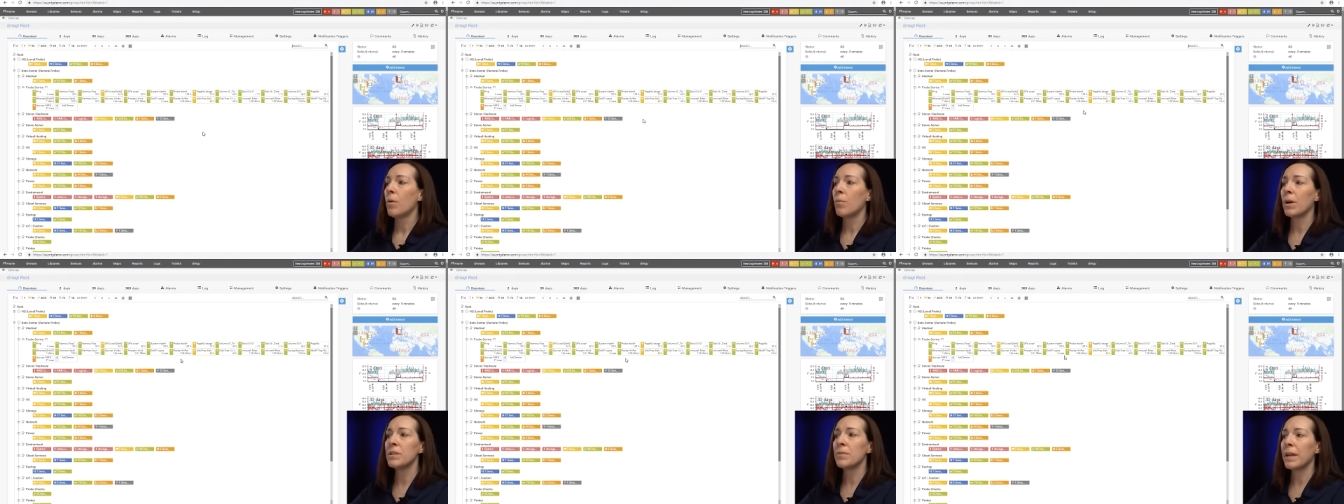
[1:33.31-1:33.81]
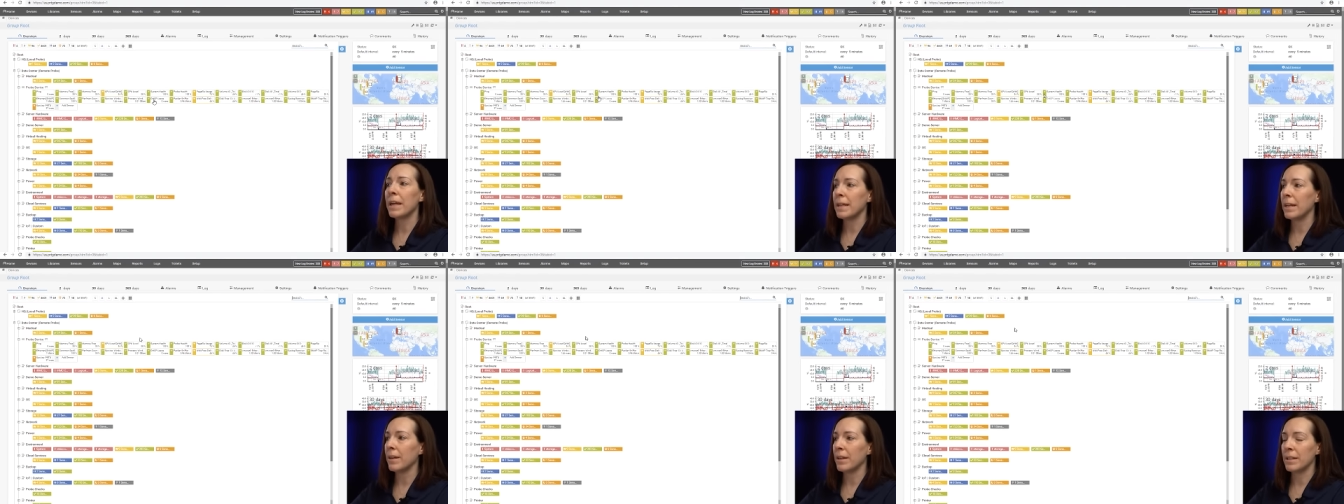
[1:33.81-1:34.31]
Once we're in
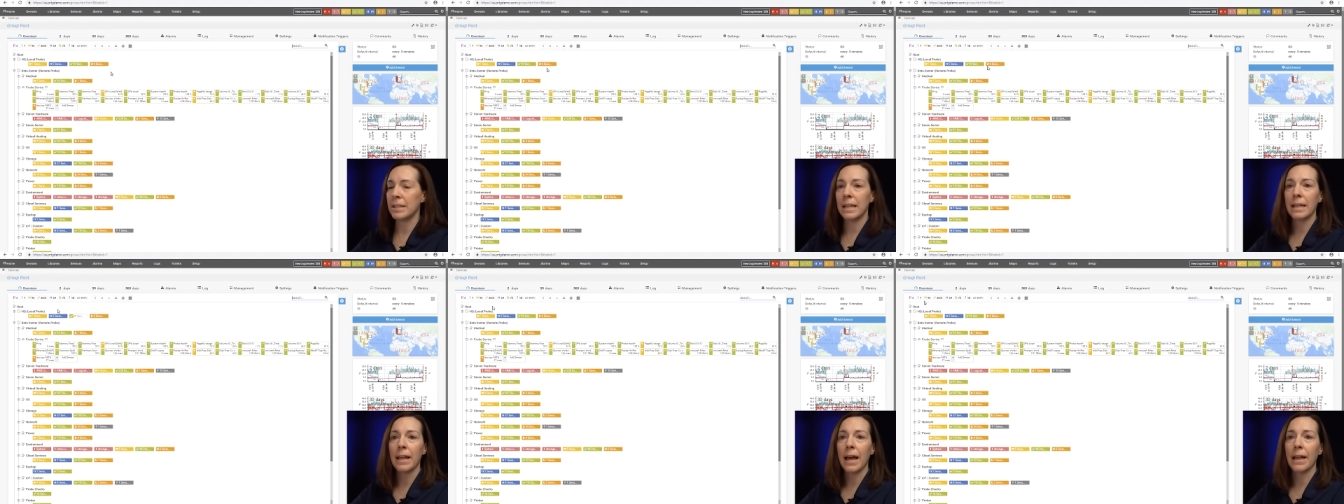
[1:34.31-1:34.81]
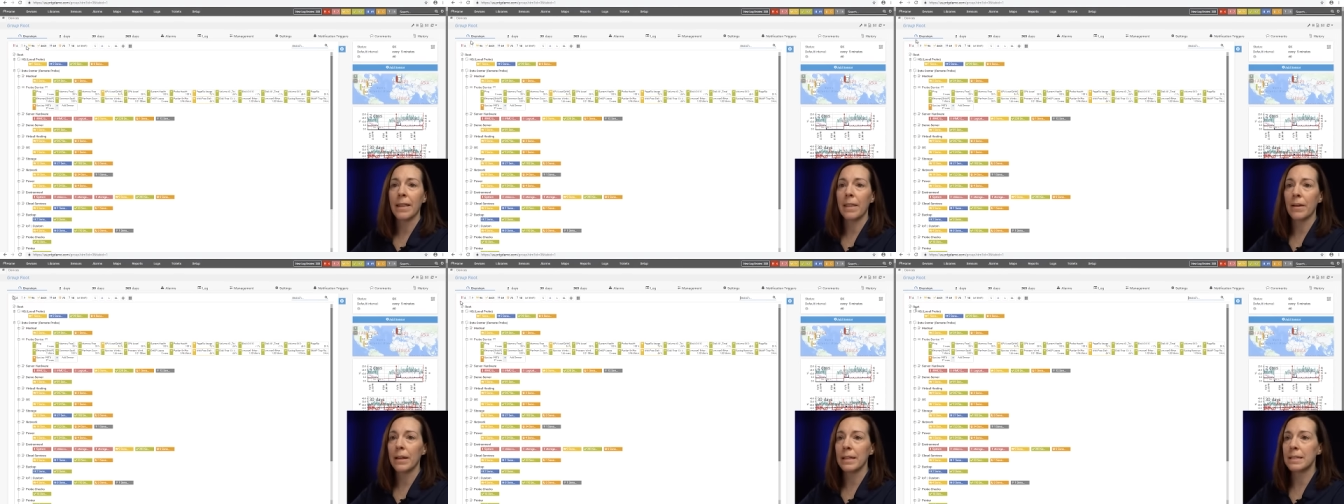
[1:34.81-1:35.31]
here, you see that
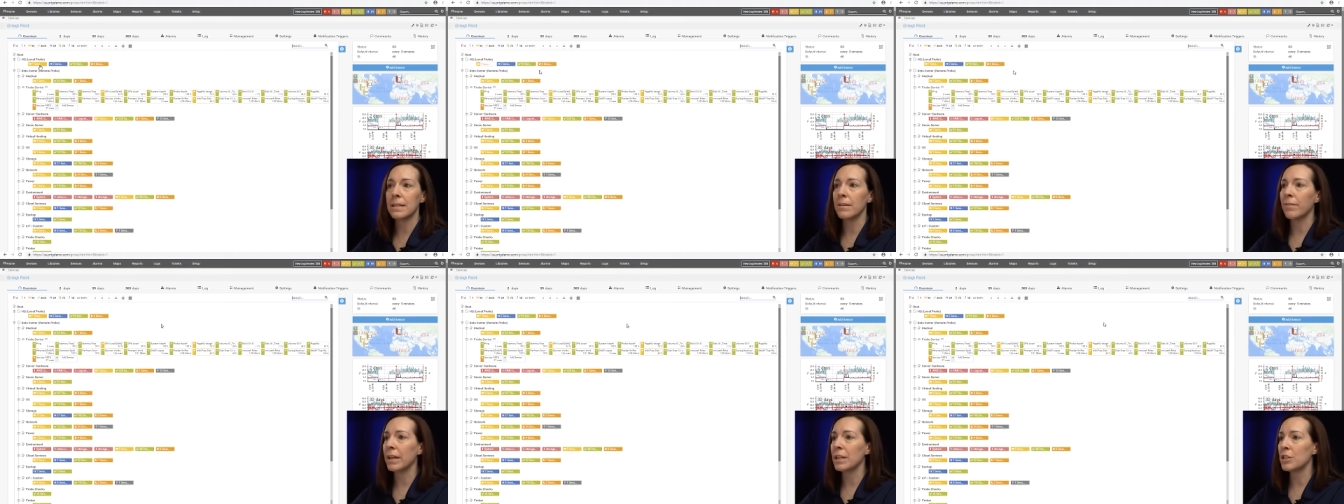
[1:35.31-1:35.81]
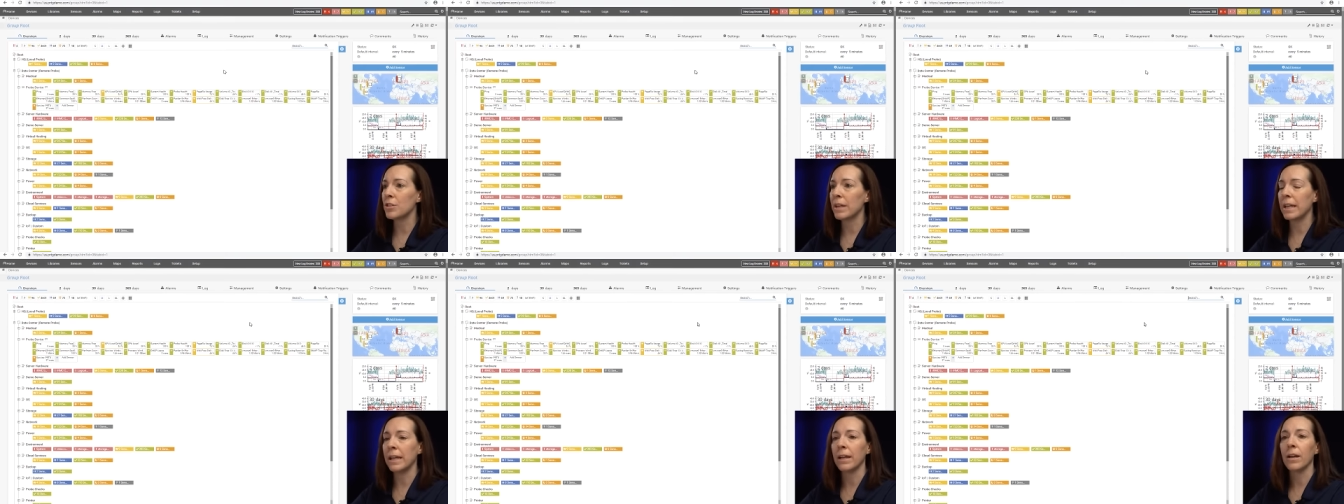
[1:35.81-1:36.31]
there is a device tree
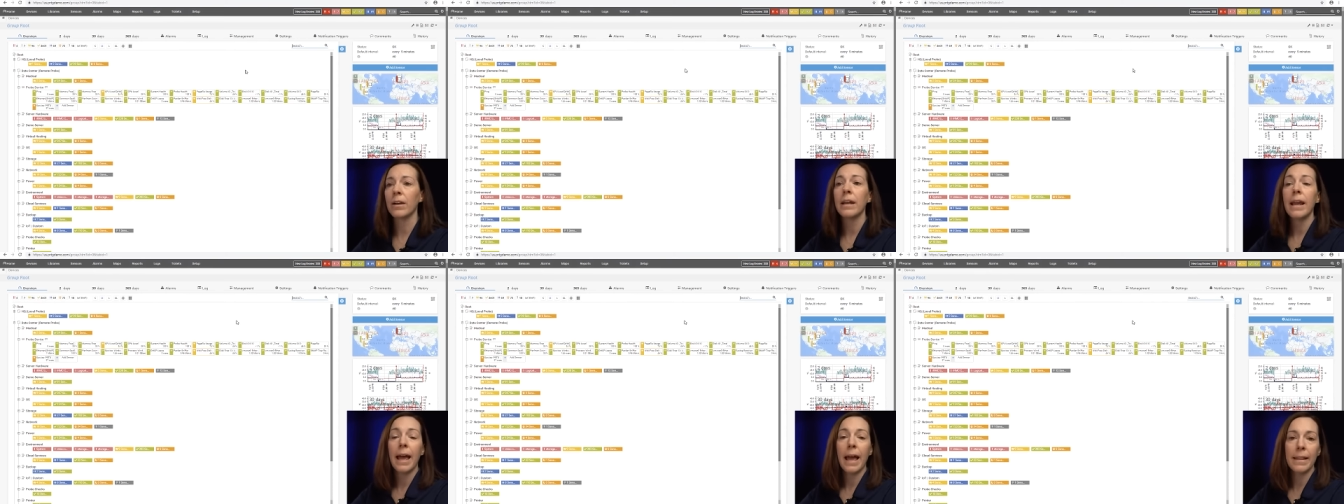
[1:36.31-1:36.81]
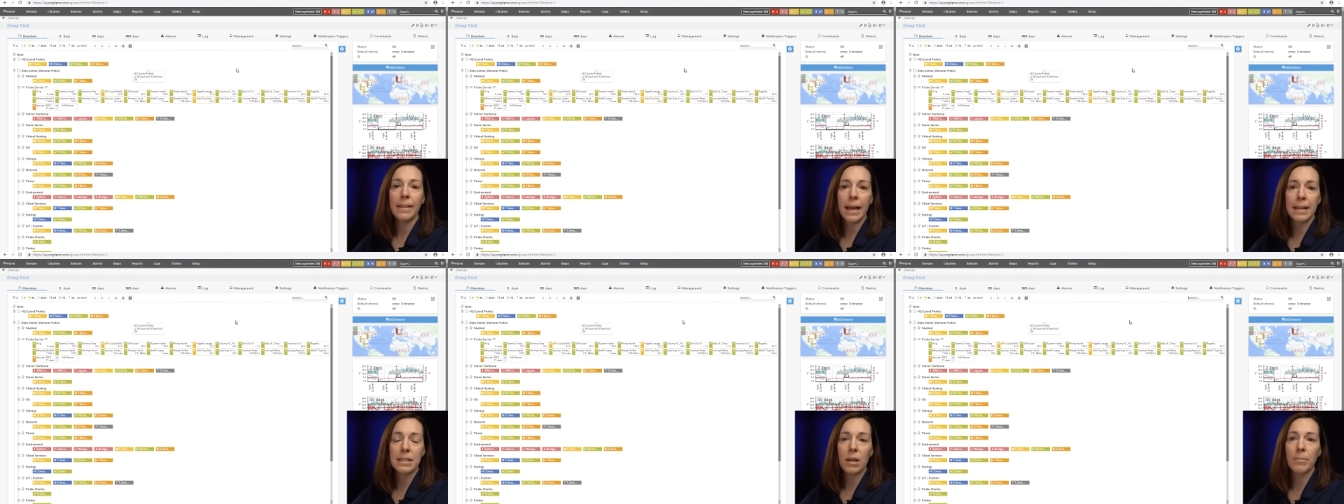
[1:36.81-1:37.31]
here, and
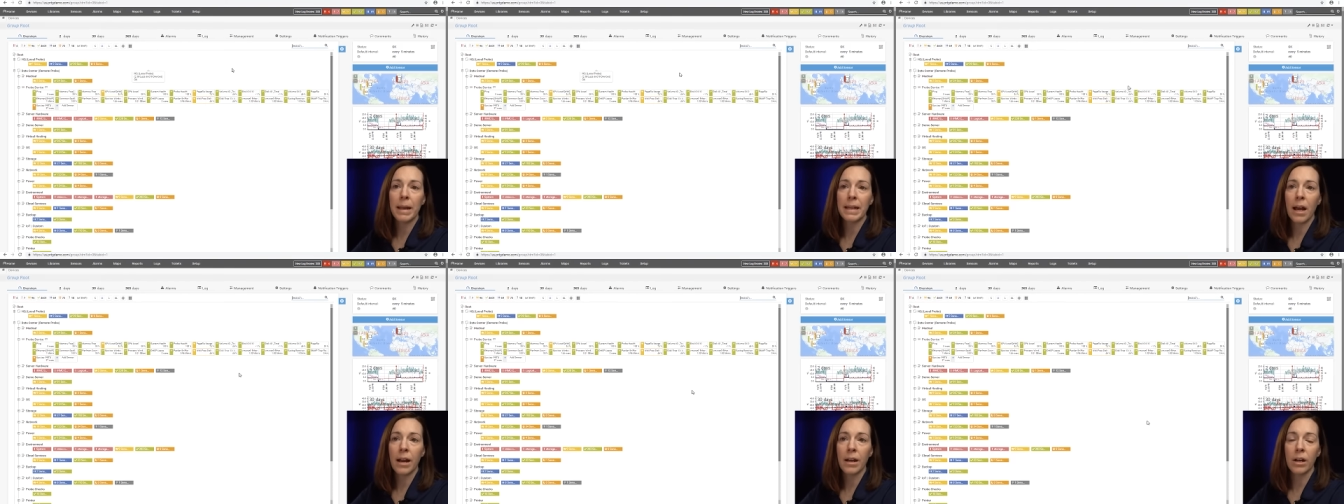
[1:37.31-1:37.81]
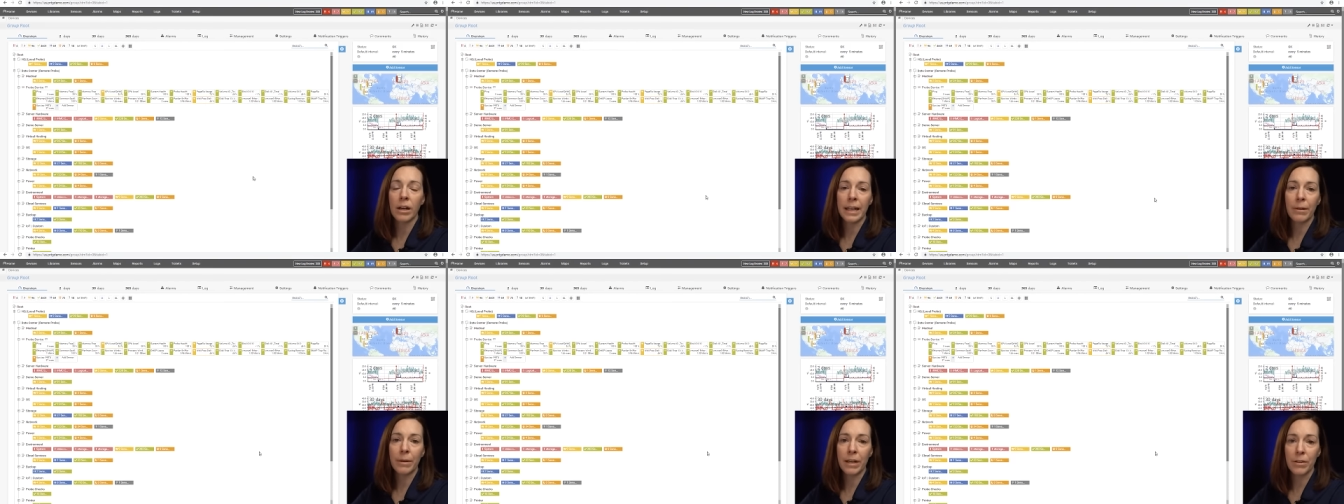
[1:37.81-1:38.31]
that is our main
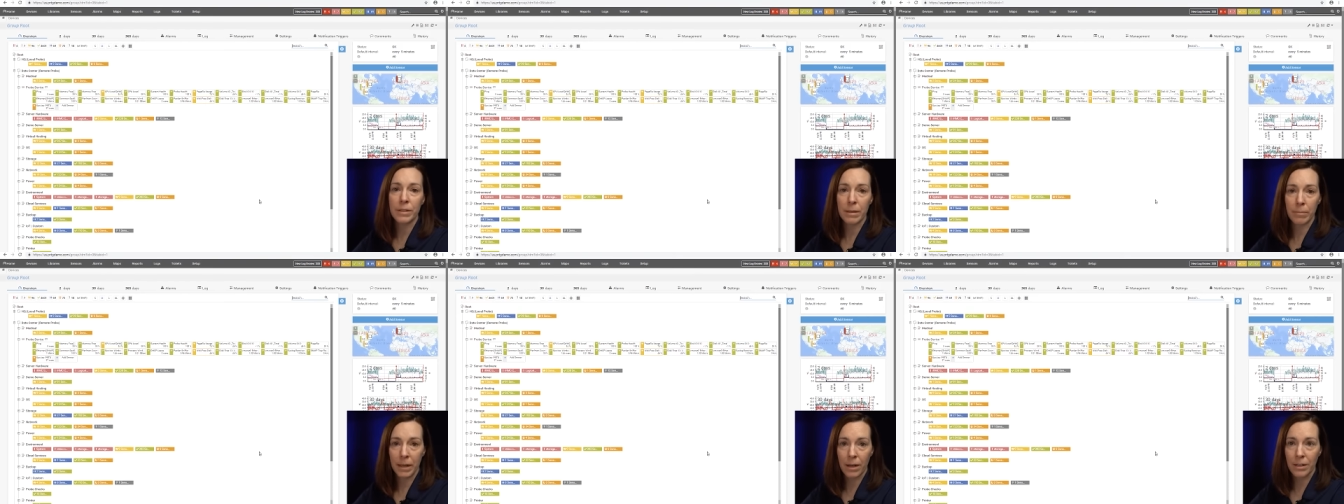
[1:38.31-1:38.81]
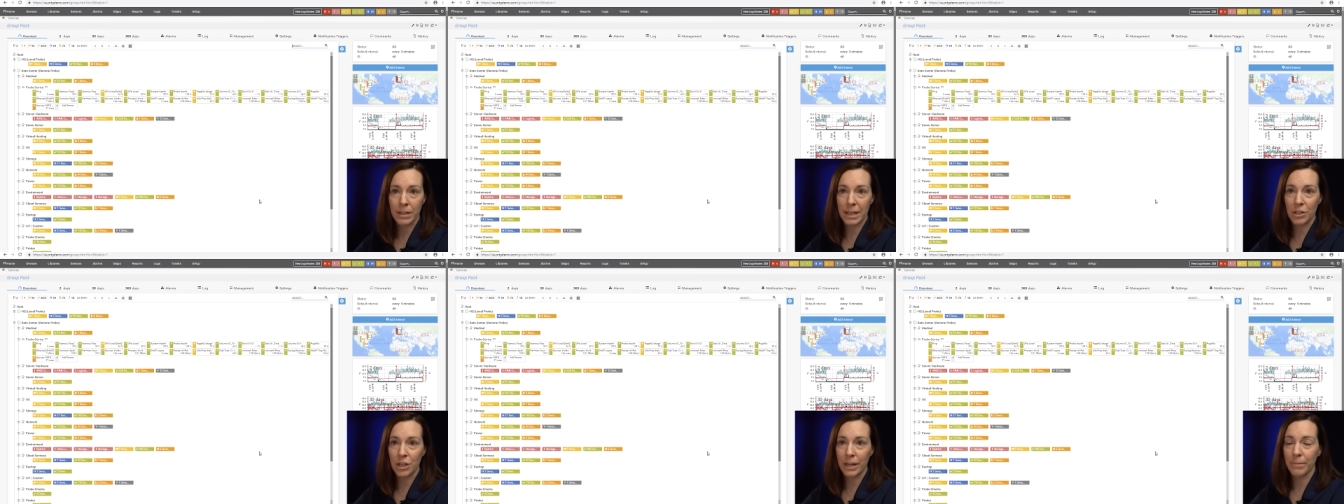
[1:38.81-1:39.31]
hierarchy we use in
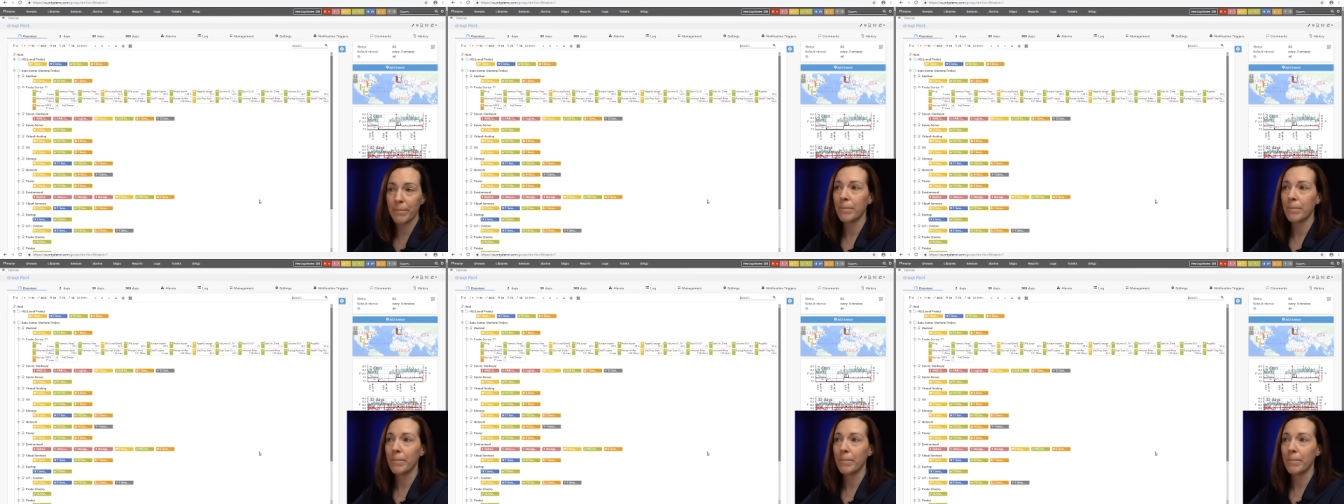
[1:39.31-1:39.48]
PRTG.